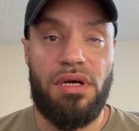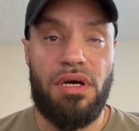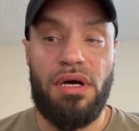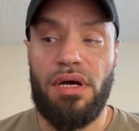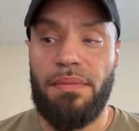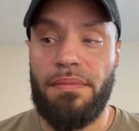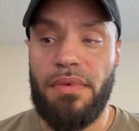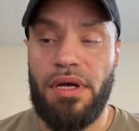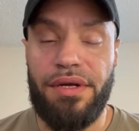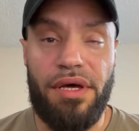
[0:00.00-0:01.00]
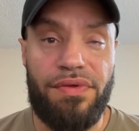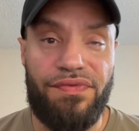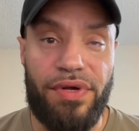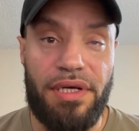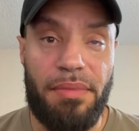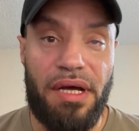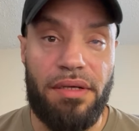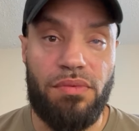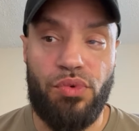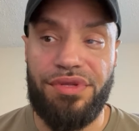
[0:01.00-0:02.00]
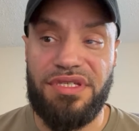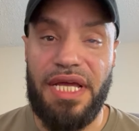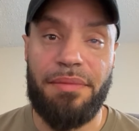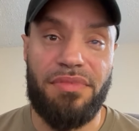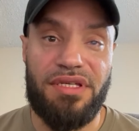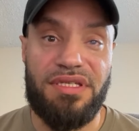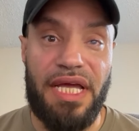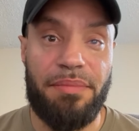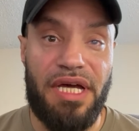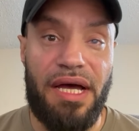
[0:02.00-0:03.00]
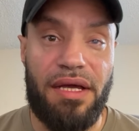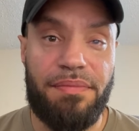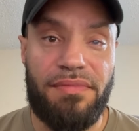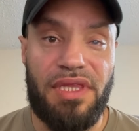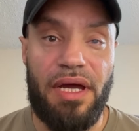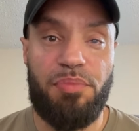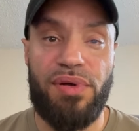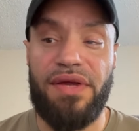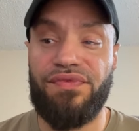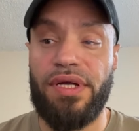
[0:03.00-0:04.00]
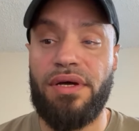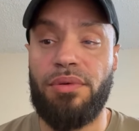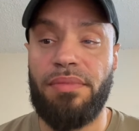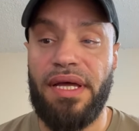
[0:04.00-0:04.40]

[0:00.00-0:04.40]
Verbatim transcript: Um, another friend of mine, well, the same, the same guy, I prayed for him.